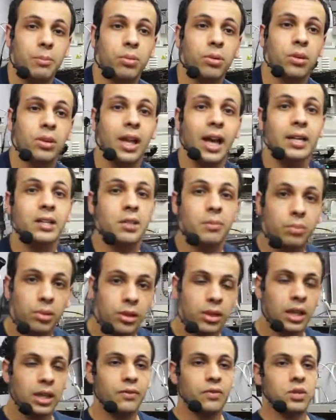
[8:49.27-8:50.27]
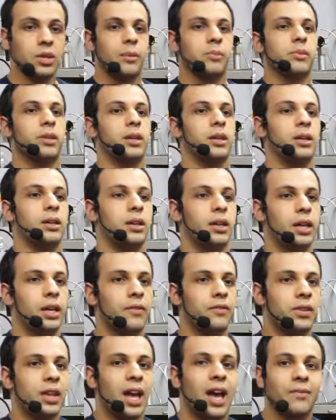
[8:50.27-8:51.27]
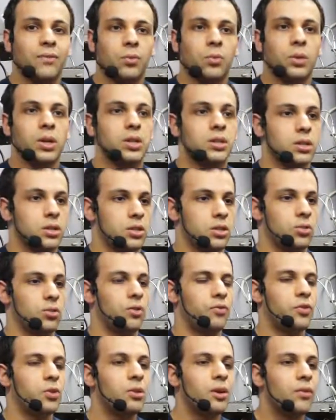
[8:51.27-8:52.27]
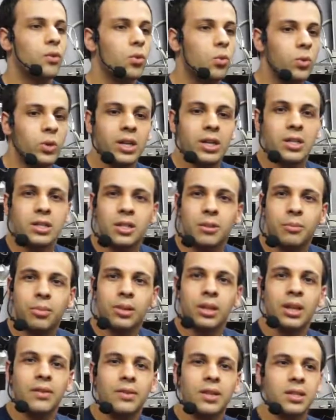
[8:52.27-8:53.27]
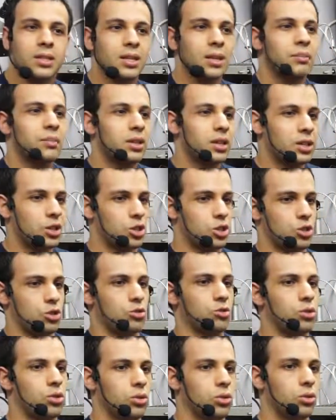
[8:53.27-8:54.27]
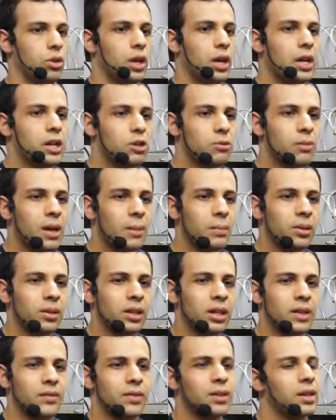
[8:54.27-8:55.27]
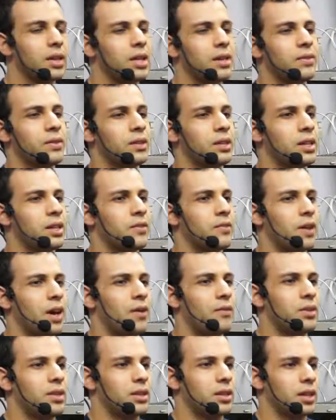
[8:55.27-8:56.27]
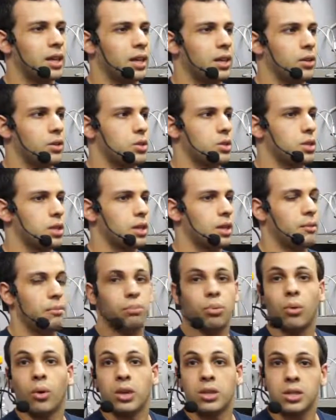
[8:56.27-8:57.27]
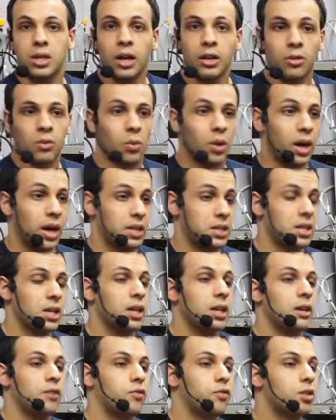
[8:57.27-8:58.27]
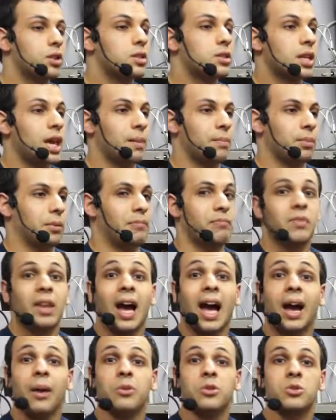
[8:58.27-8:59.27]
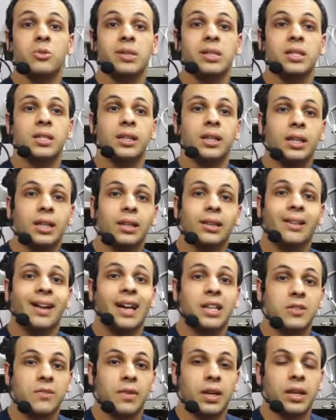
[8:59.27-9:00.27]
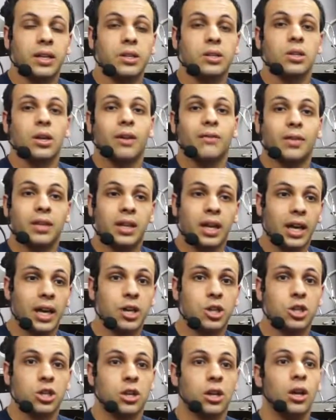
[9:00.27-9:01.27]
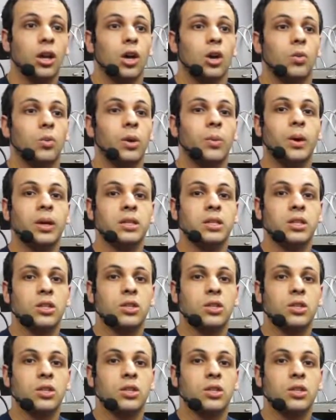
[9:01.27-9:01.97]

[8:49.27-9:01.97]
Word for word: people like to believe something if they have a reason to. If you have a reason to believe that something is true, you may believe it even if everything else uh, points otherwise. For example, I was recently in Las Vegas on vacation. We